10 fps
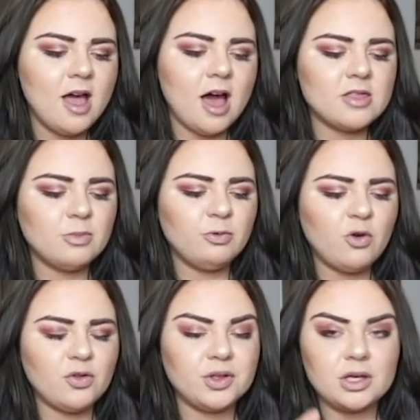And then we've
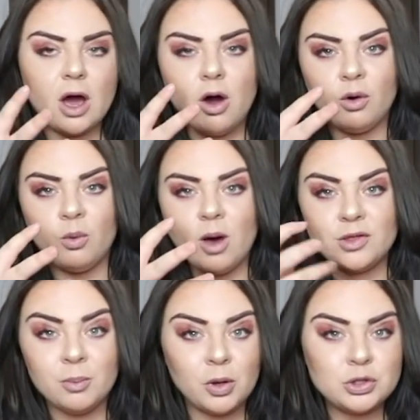got the girl,
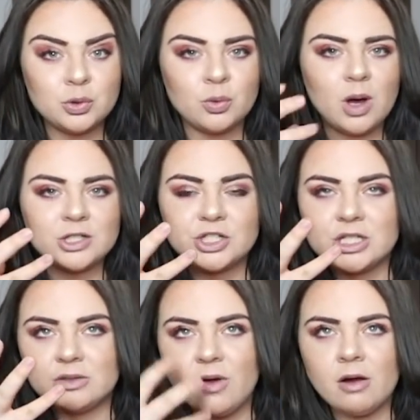the model, and
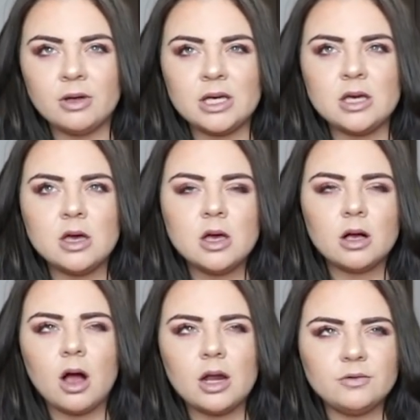she's very
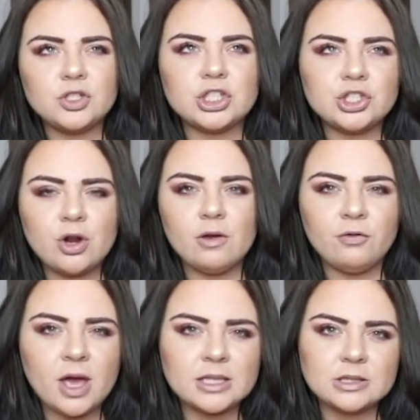kind of just
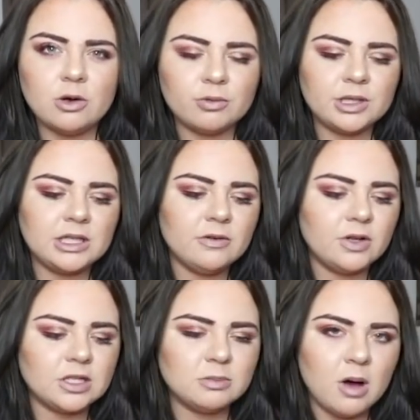straight-faced, not really
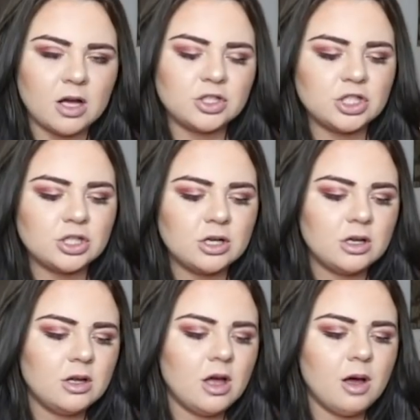giving us much
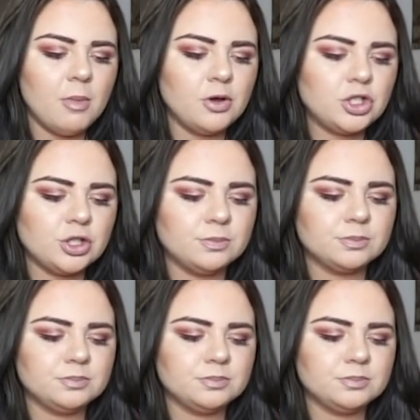emotion.